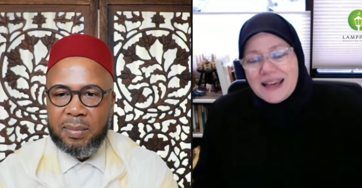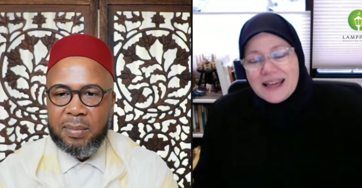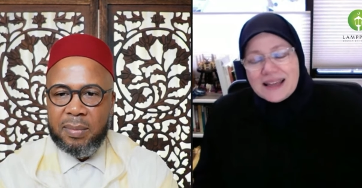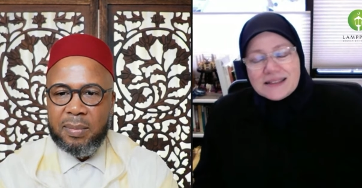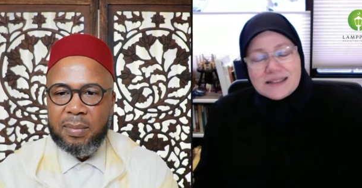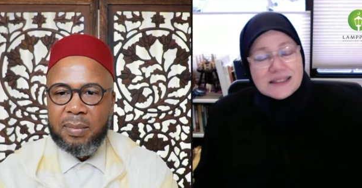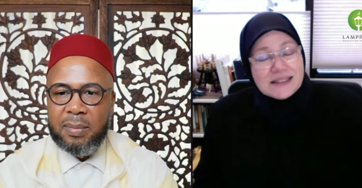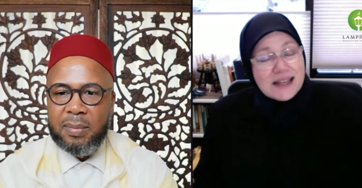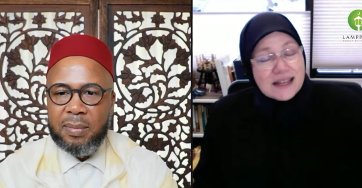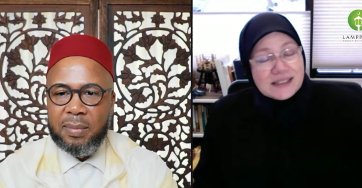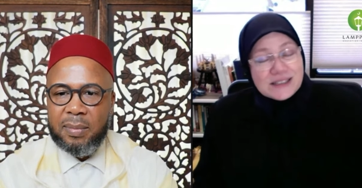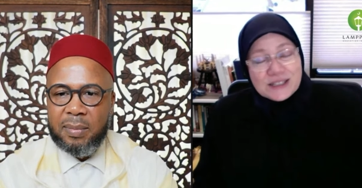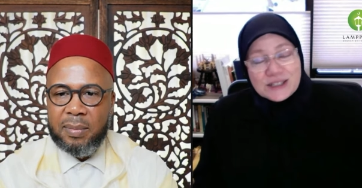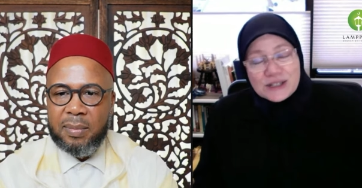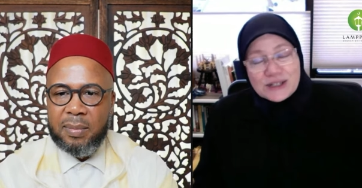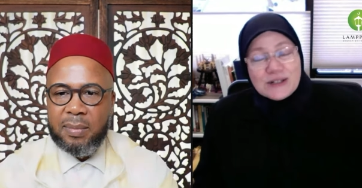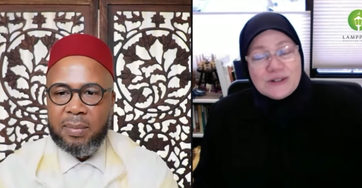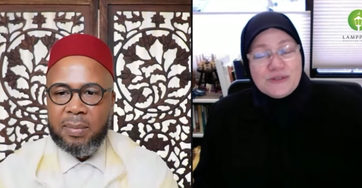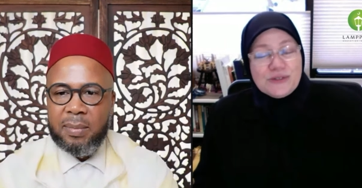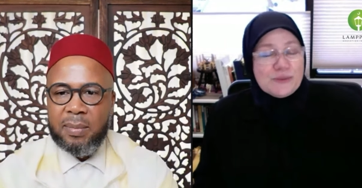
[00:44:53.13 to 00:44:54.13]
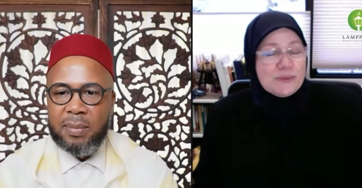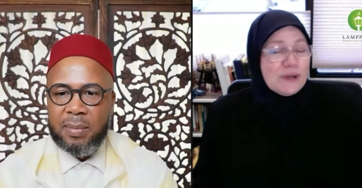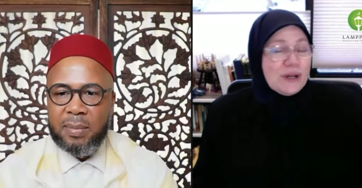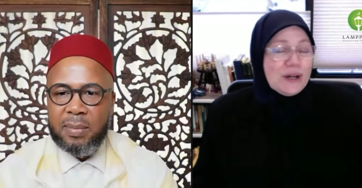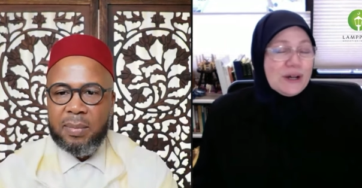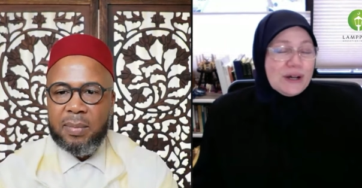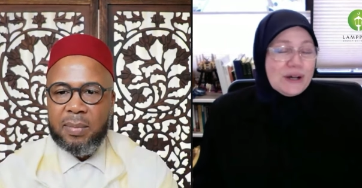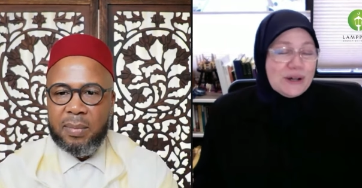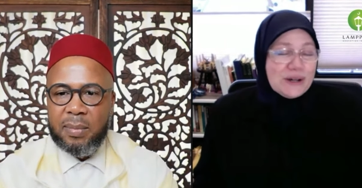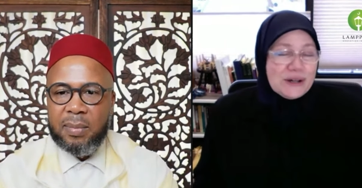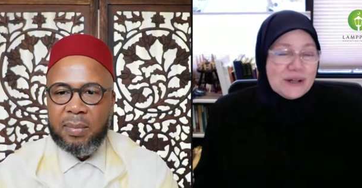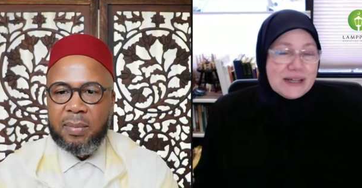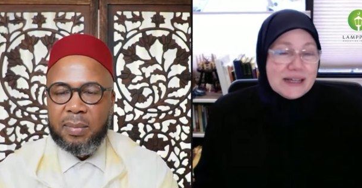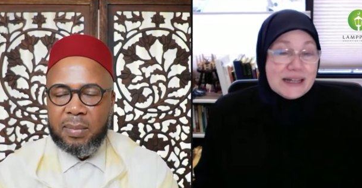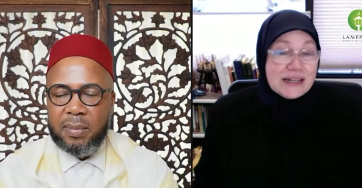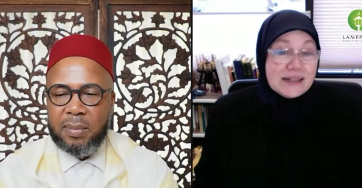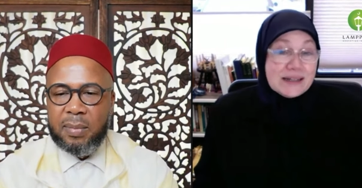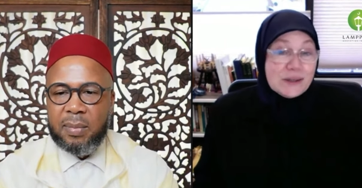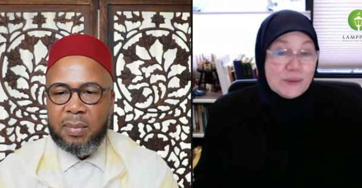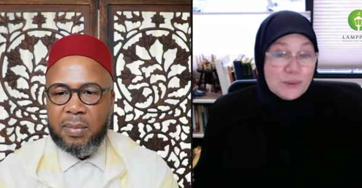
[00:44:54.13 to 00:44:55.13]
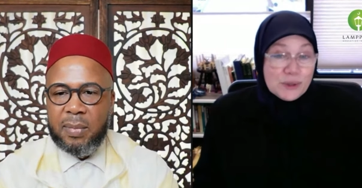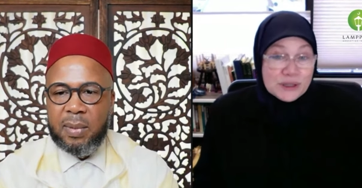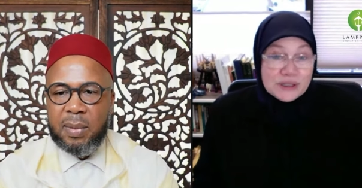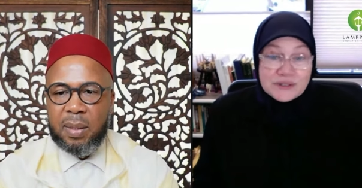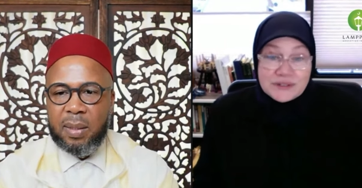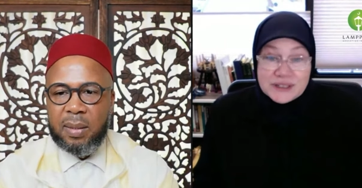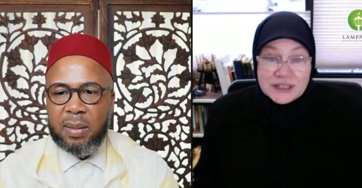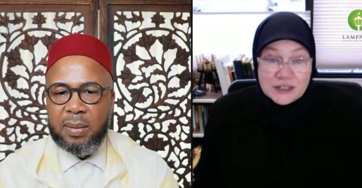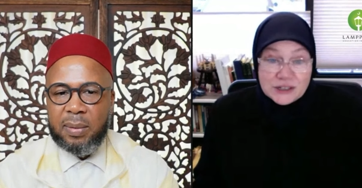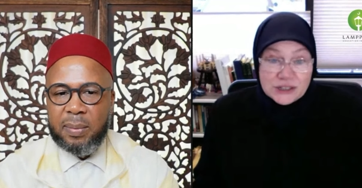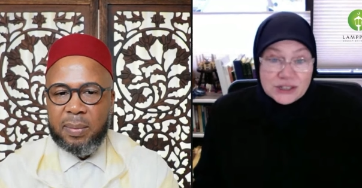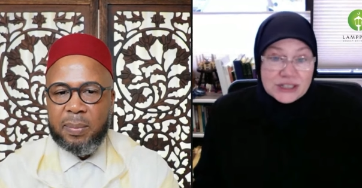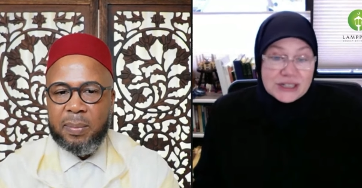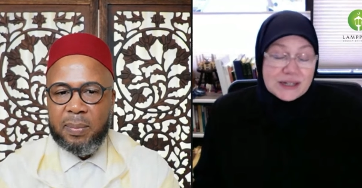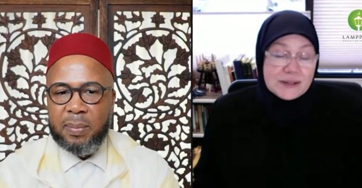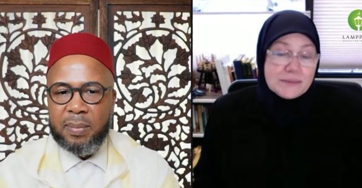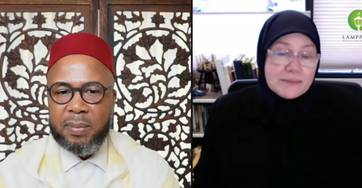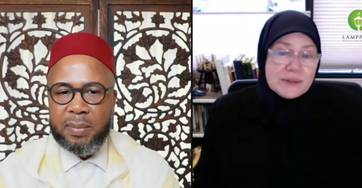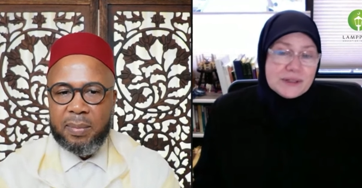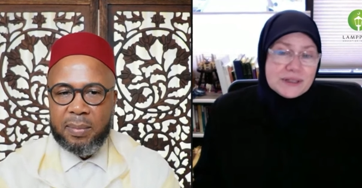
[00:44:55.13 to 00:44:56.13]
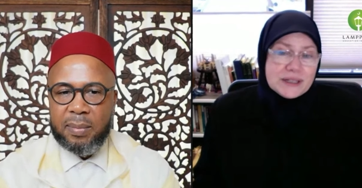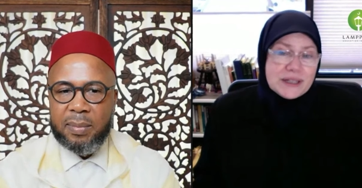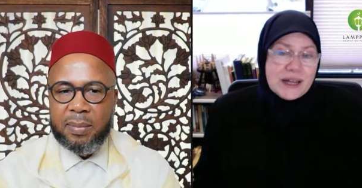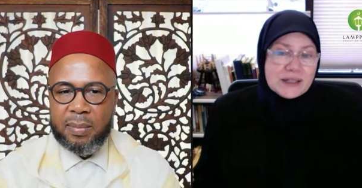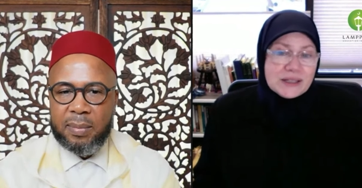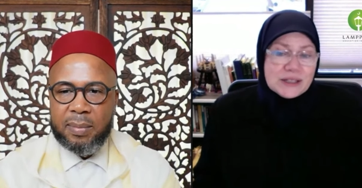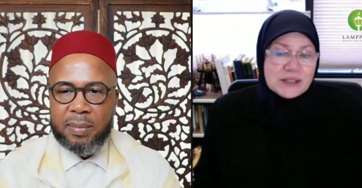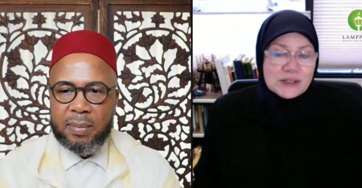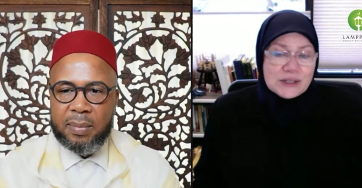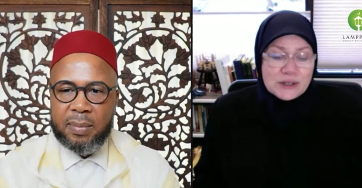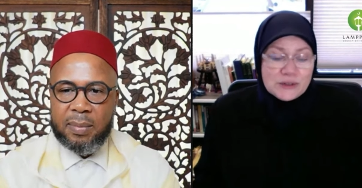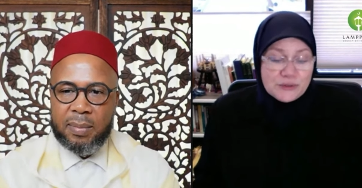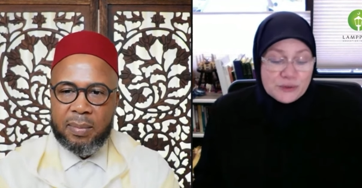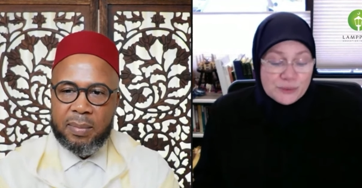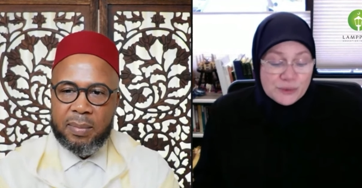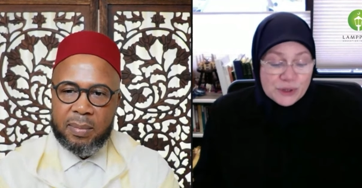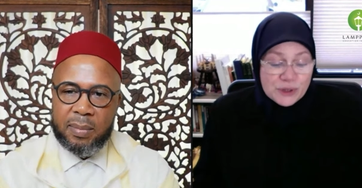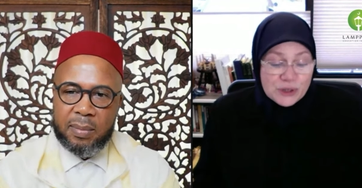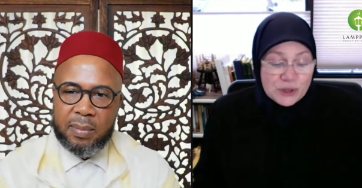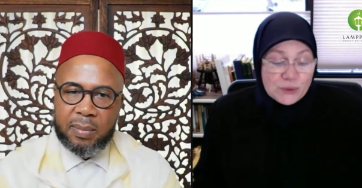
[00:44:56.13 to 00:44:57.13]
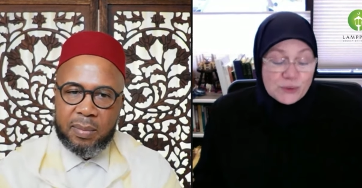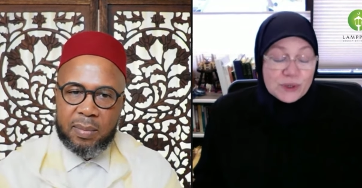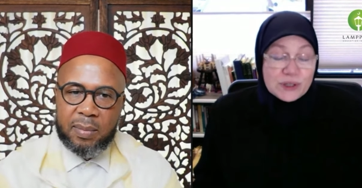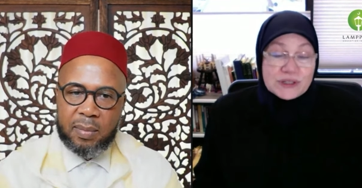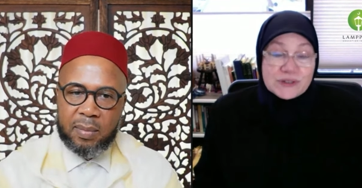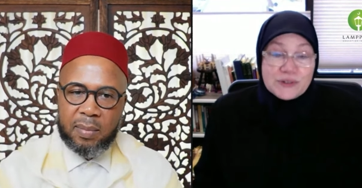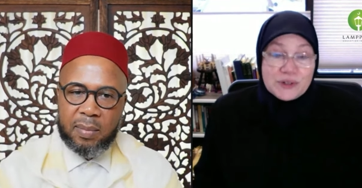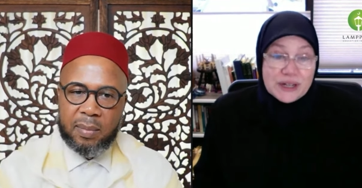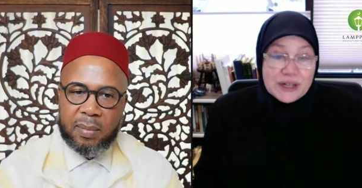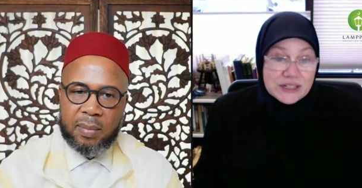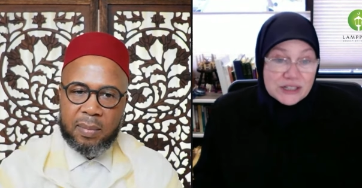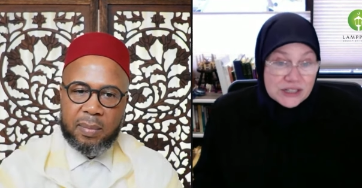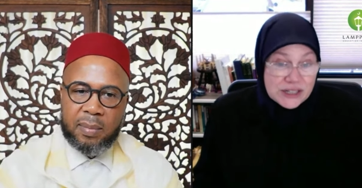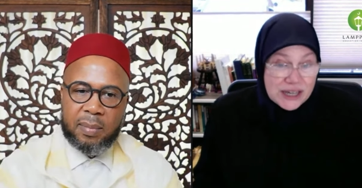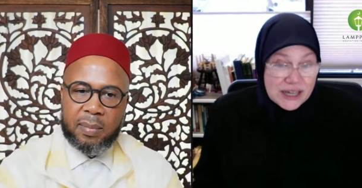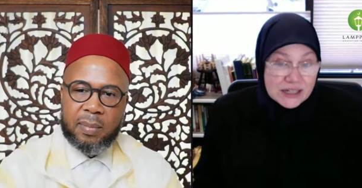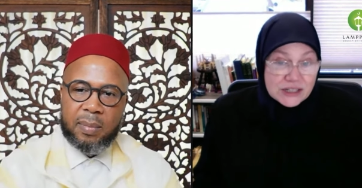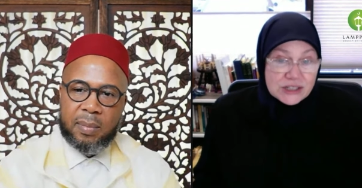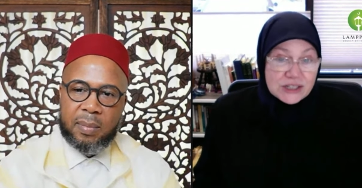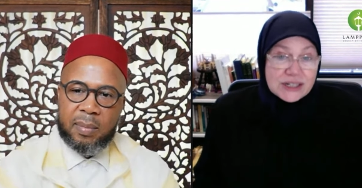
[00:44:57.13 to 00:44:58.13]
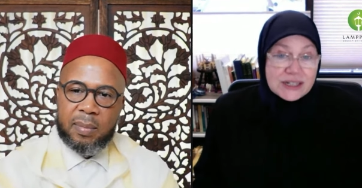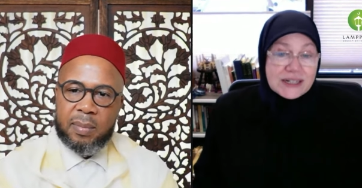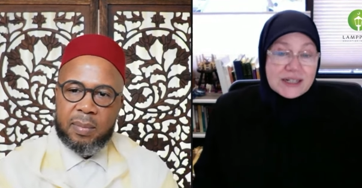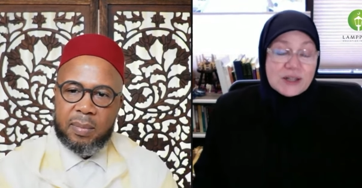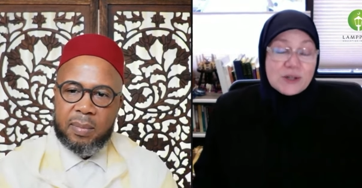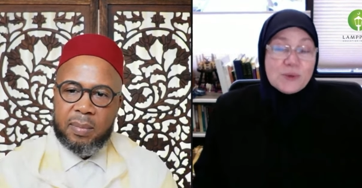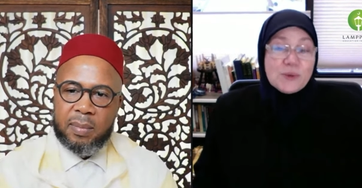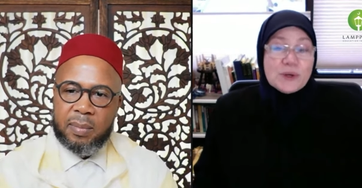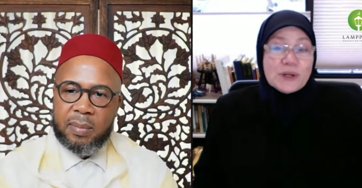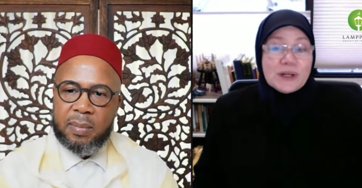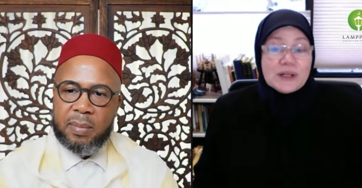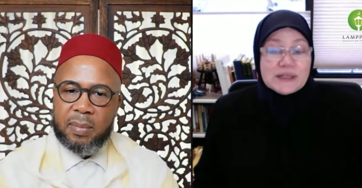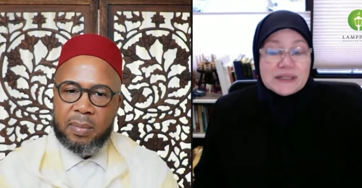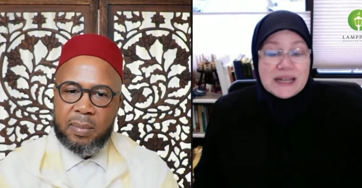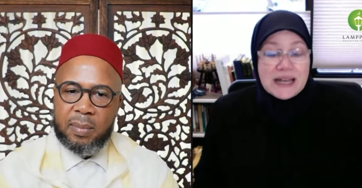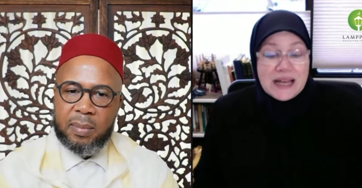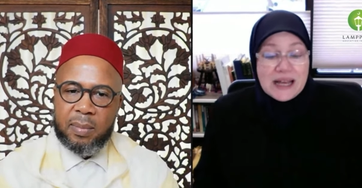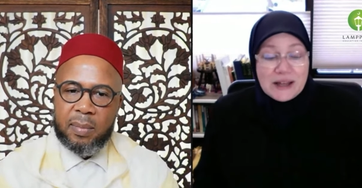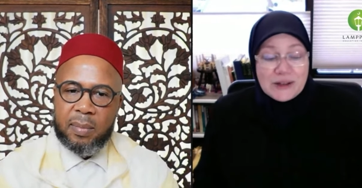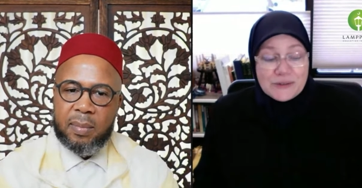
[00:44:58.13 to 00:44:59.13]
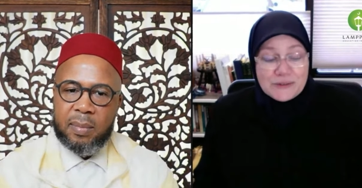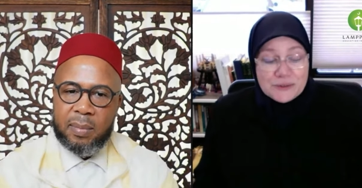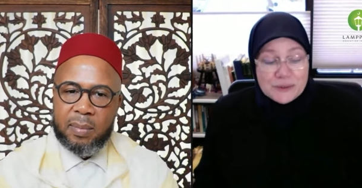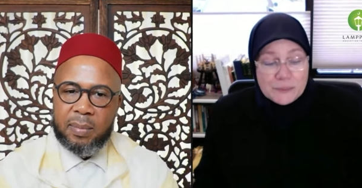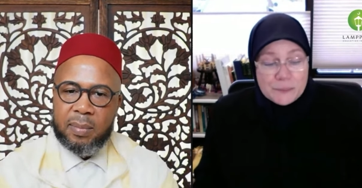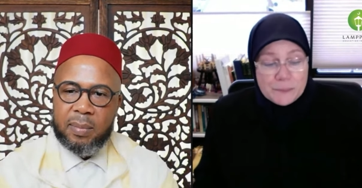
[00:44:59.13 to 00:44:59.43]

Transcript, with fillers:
Speaker 1: there's a lot to learn from her in the mm-hmm. world of leadership there's a lot to learn from her in the world of education and the world of